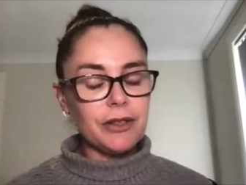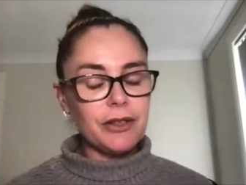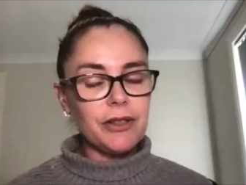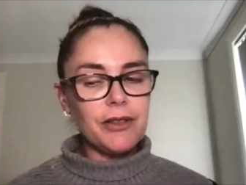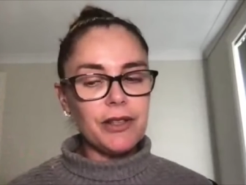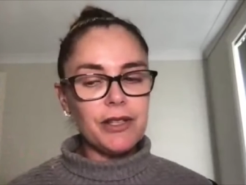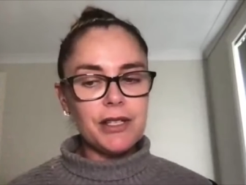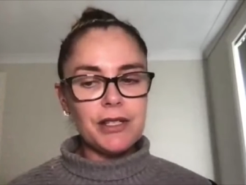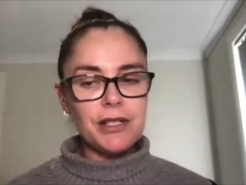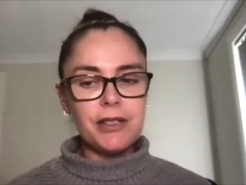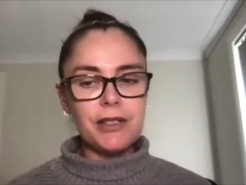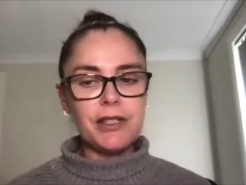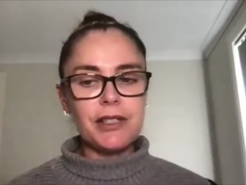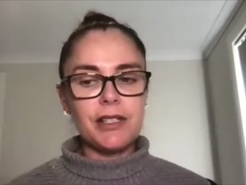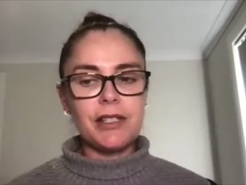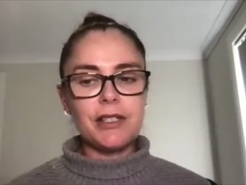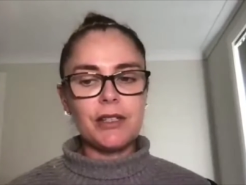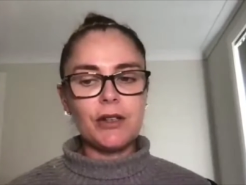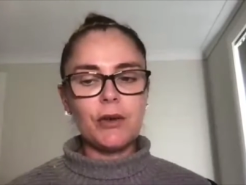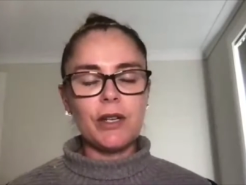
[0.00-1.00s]
This
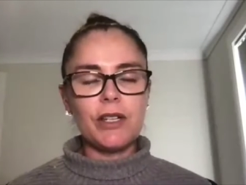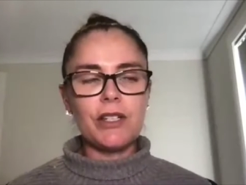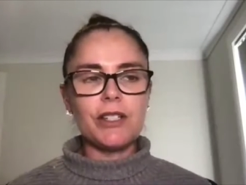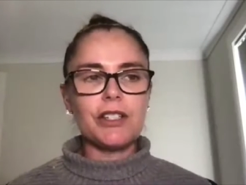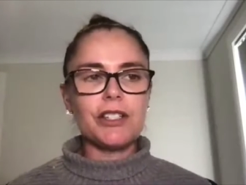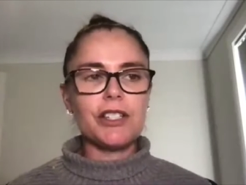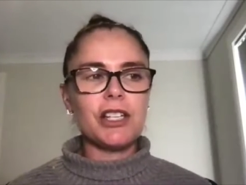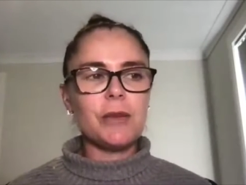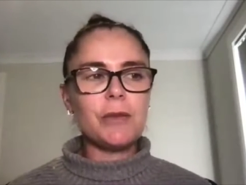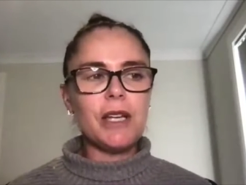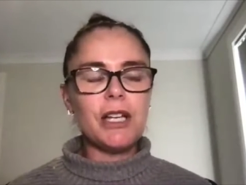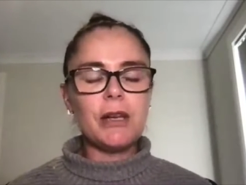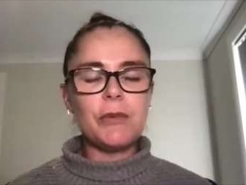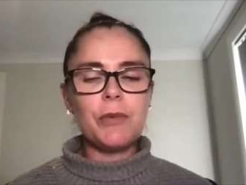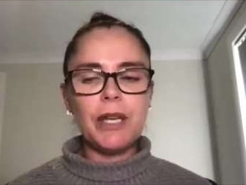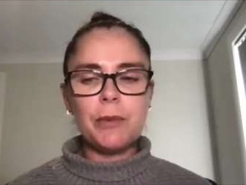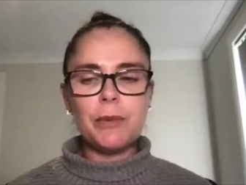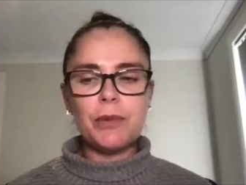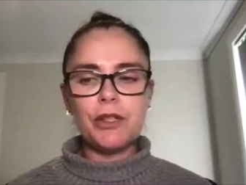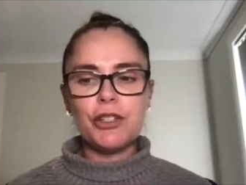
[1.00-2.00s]
is the question. So many
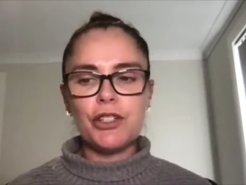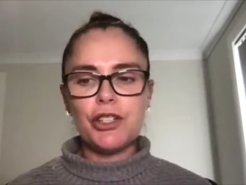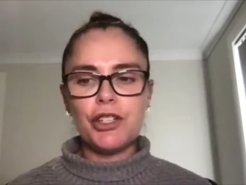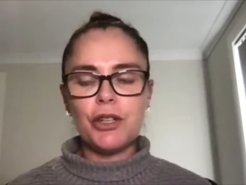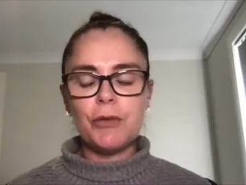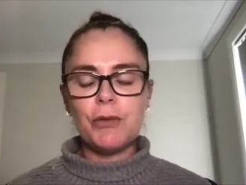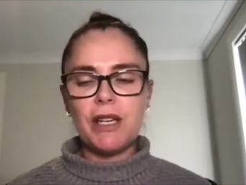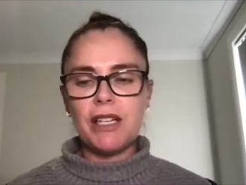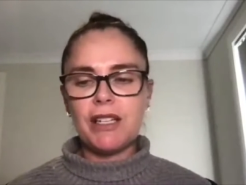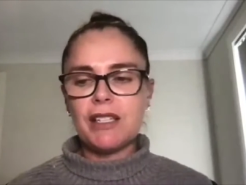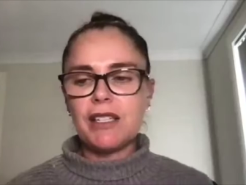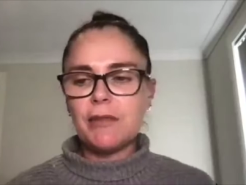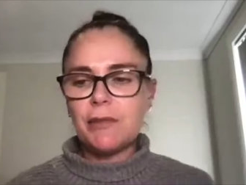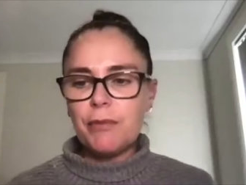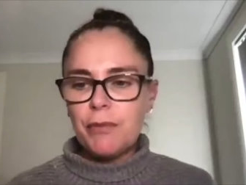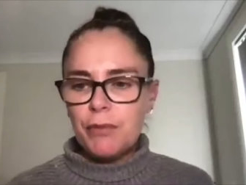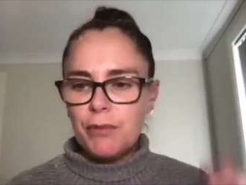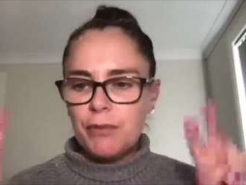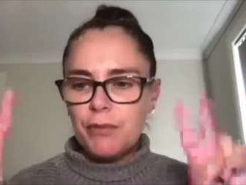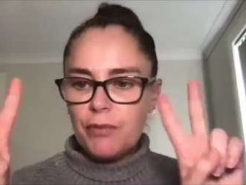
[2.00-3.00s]
people assume it's
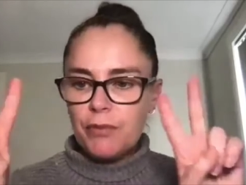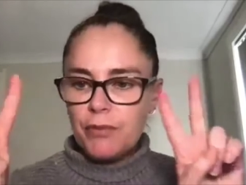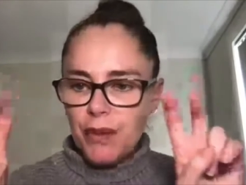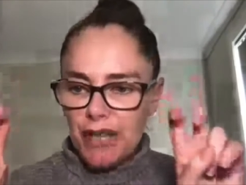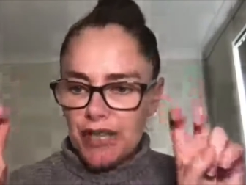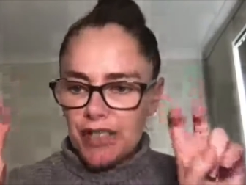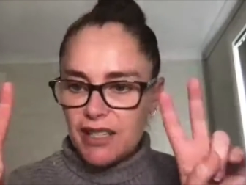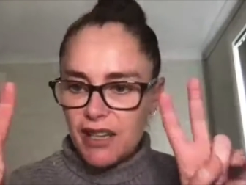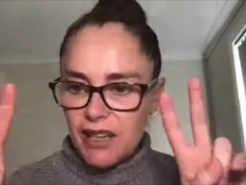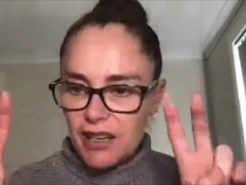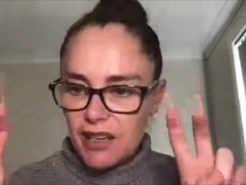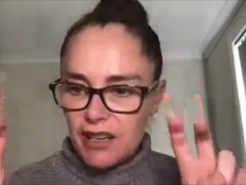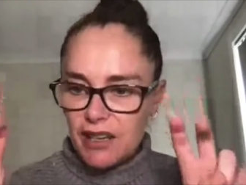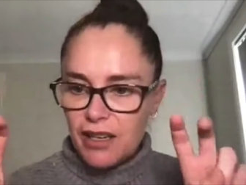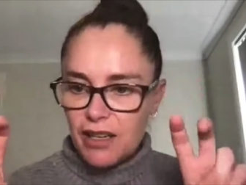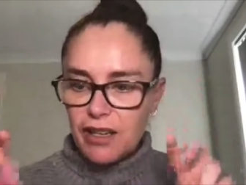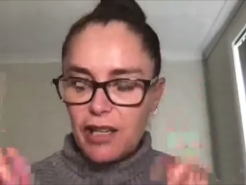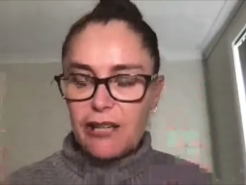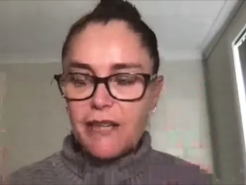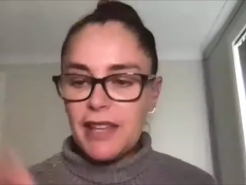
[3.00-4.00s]
better,
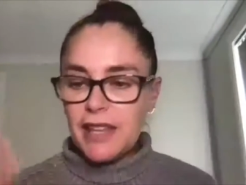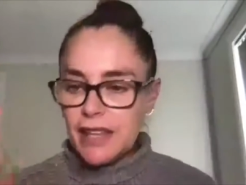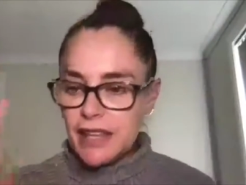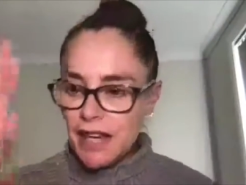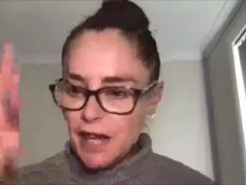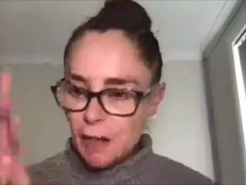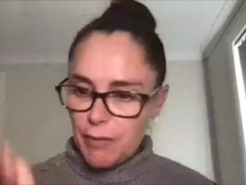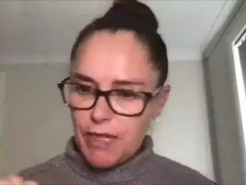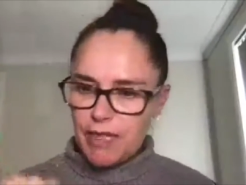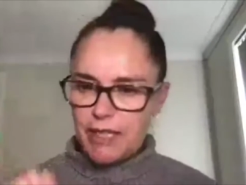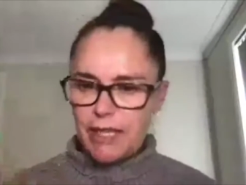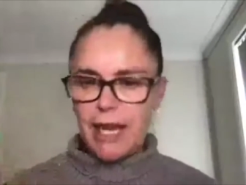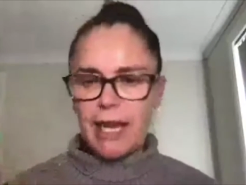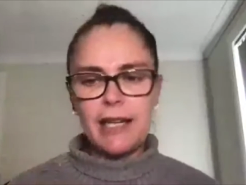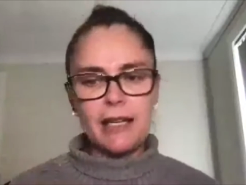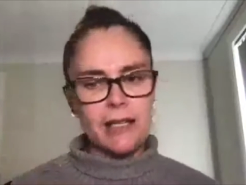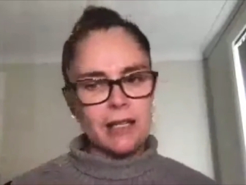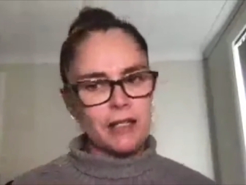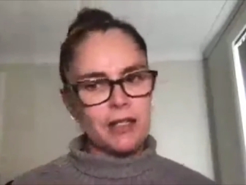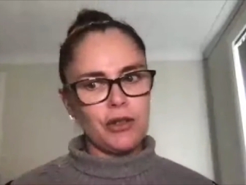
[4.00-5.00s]
like they're coming down
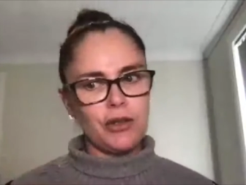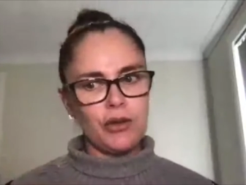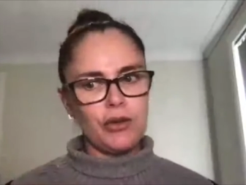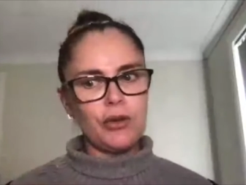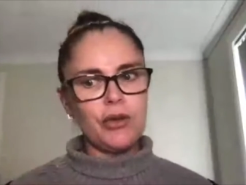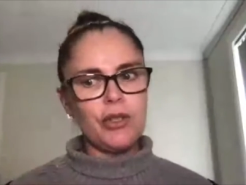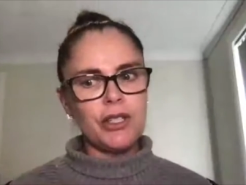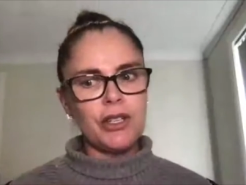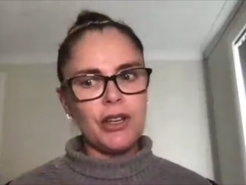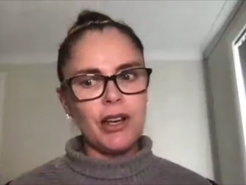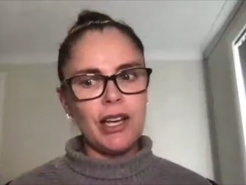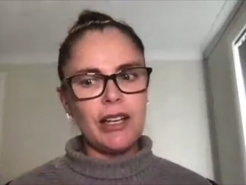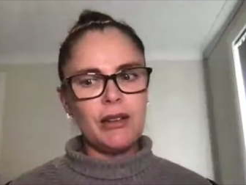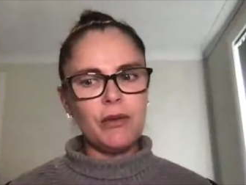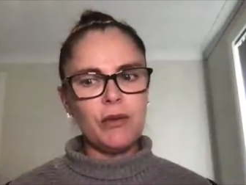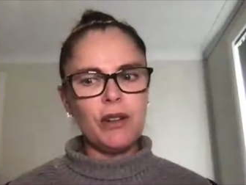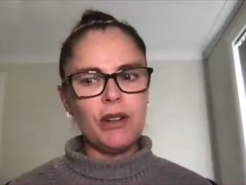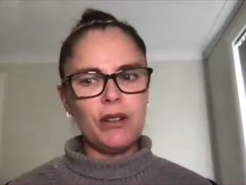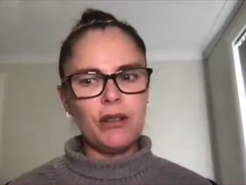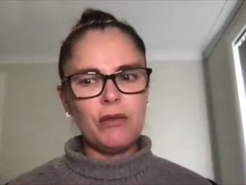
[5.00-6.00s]
and it's a good sign.
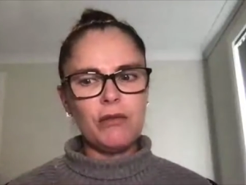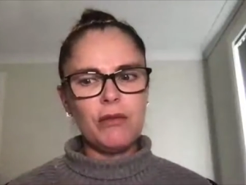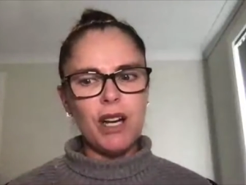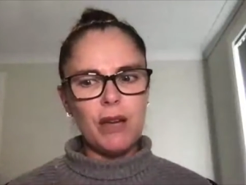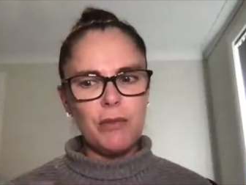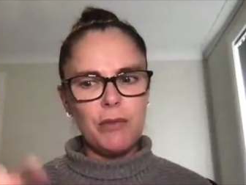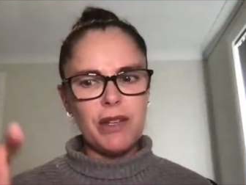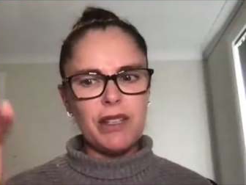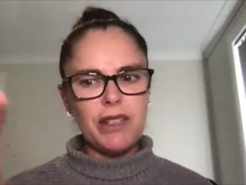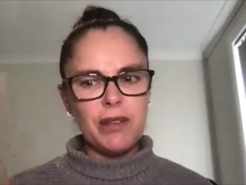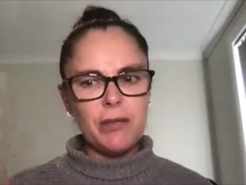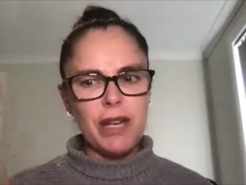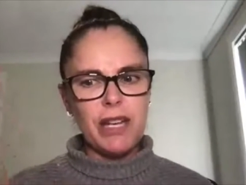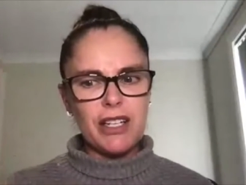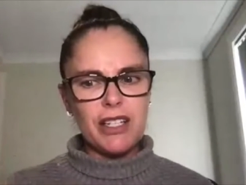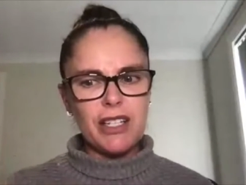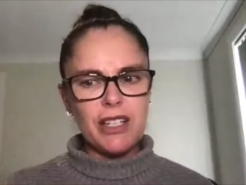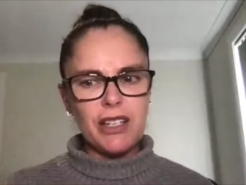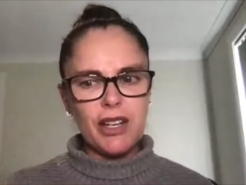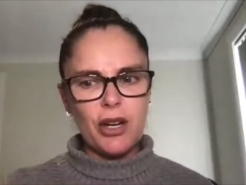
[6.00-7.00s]
Well, it might be them
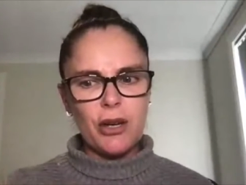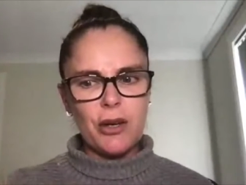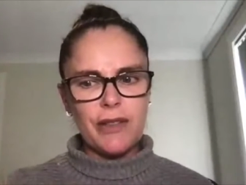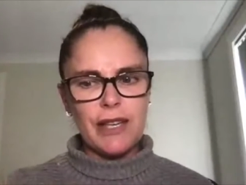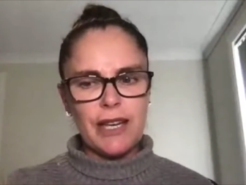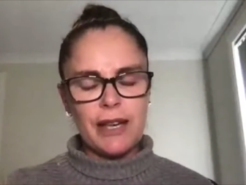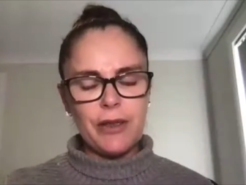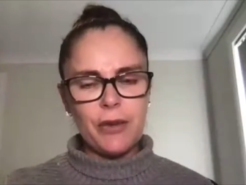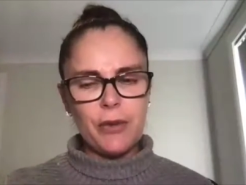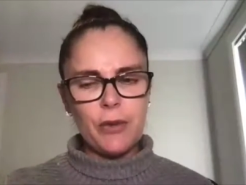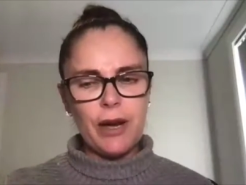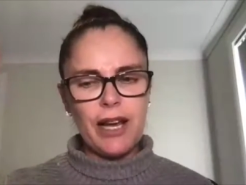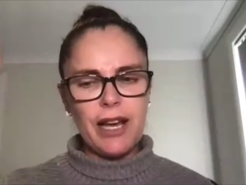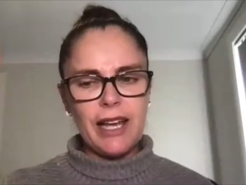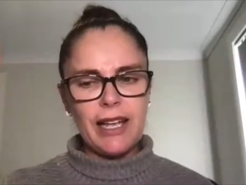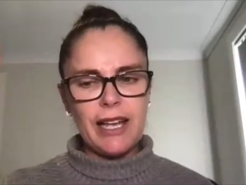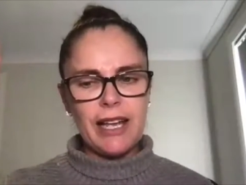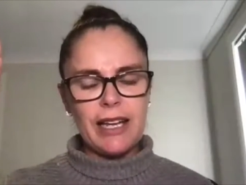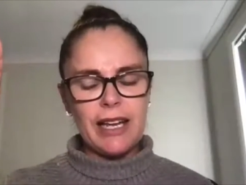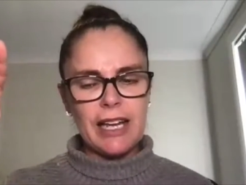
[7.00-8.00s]
actually going the other
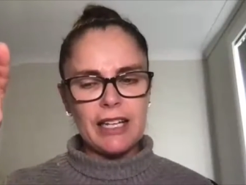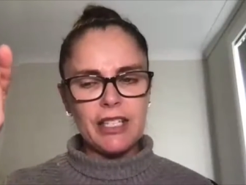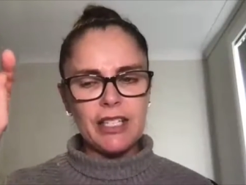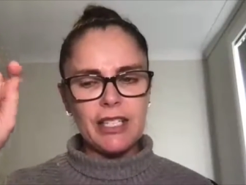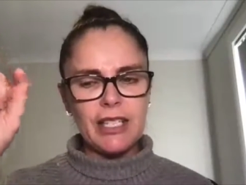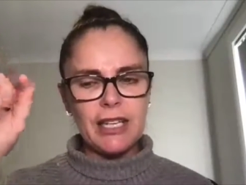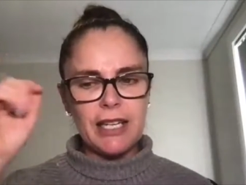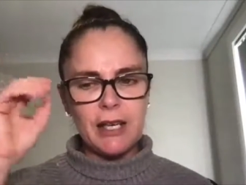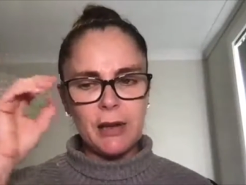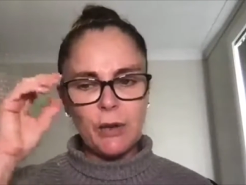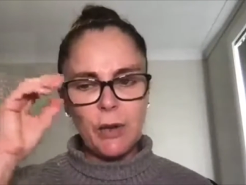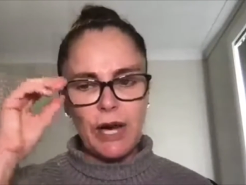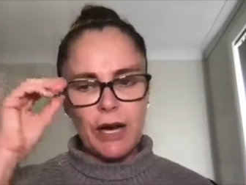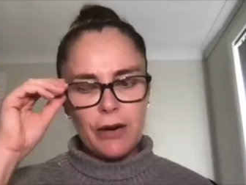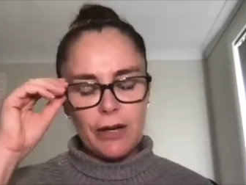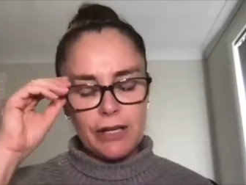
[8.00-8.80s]
way and actually getting worried.